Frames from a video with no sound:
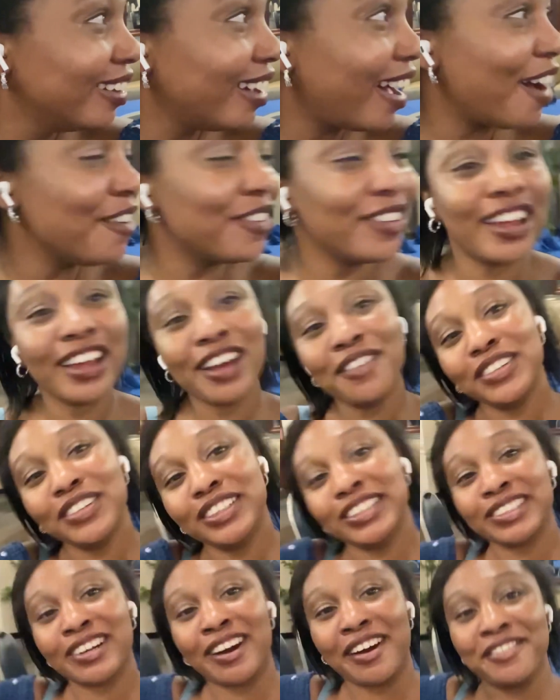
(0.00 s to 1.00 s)
I feel like I'm in the
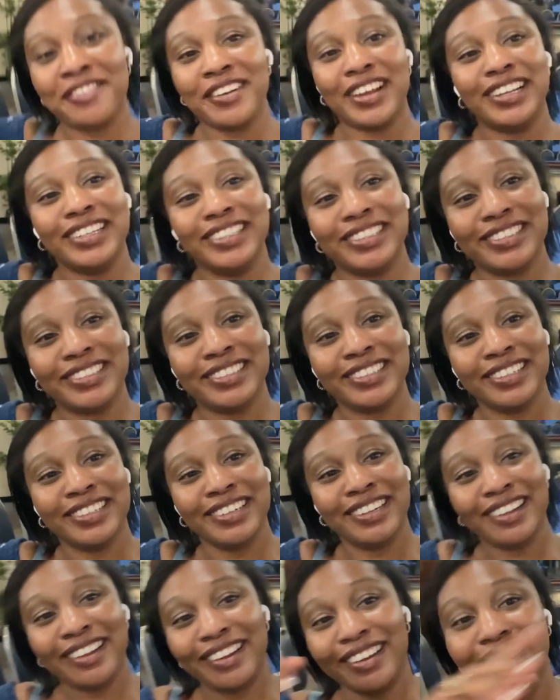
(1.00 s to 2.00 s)
Scarface,
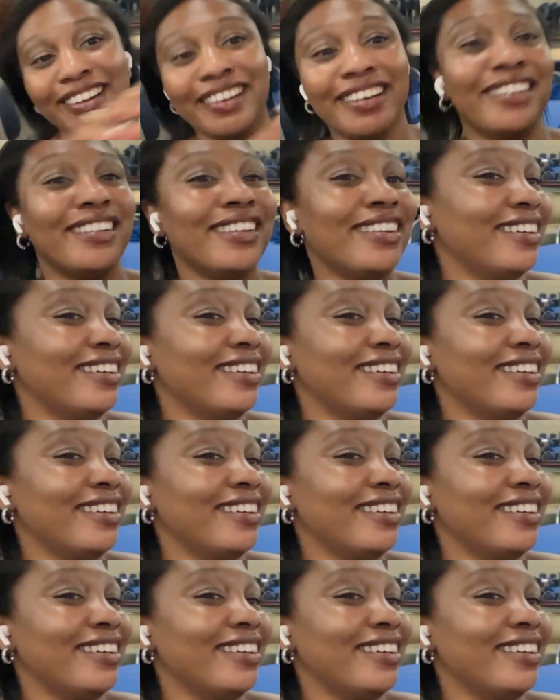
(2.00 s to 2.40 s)
you know,